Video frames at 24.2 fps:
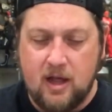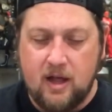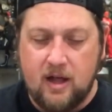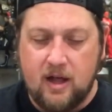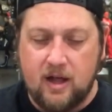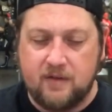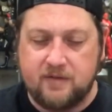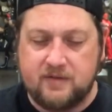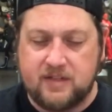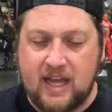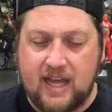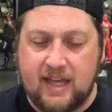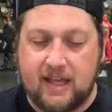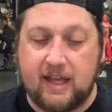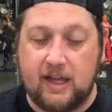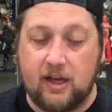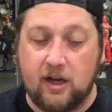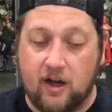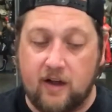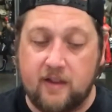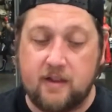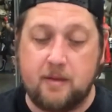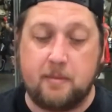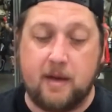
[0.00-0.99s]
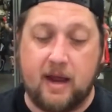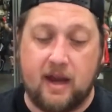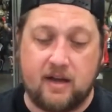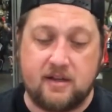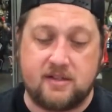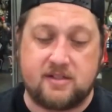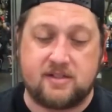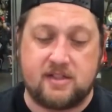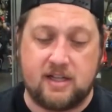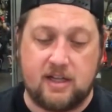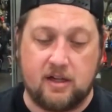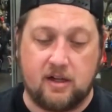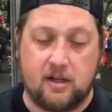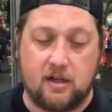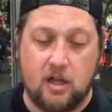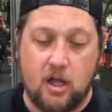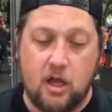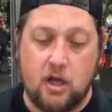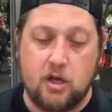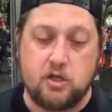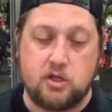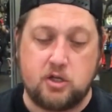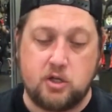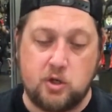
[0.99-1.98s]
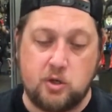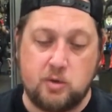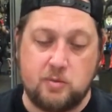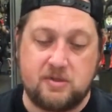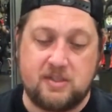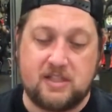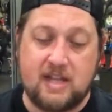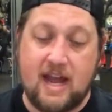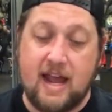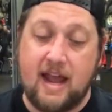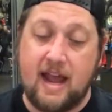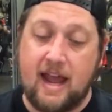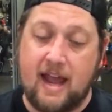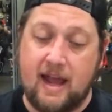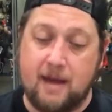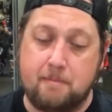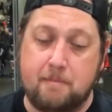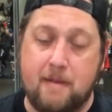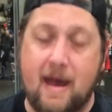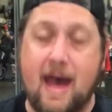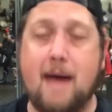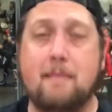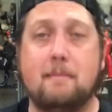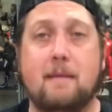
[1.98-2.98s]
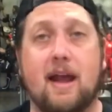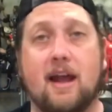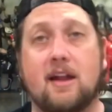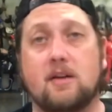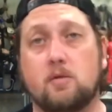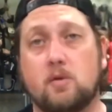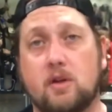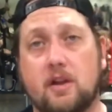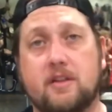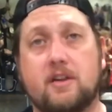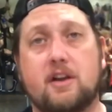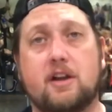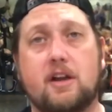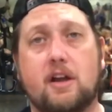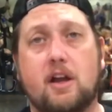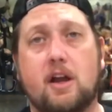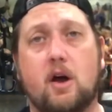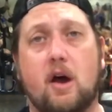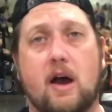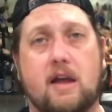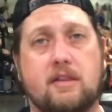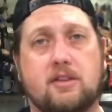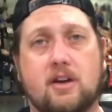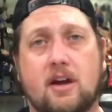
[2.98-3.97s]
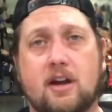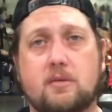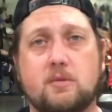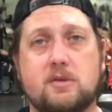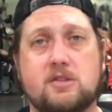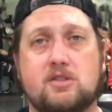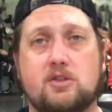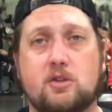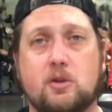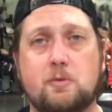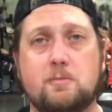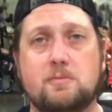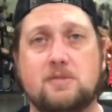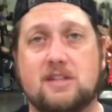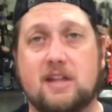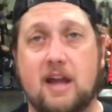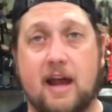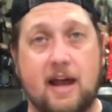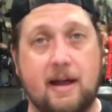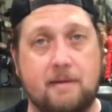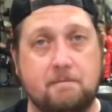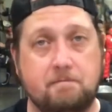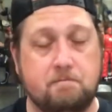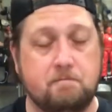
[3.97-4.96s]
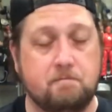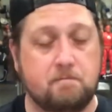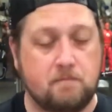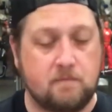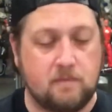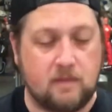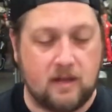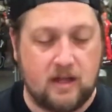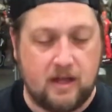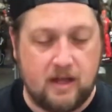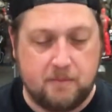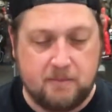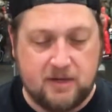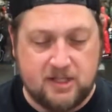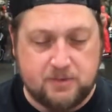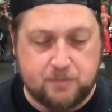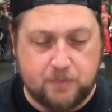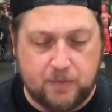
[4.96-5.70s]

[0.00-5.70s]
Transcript: of taking on the Man of Steel, Doomsday and Batman. Well, there you go. I thought it was Doomsday. It must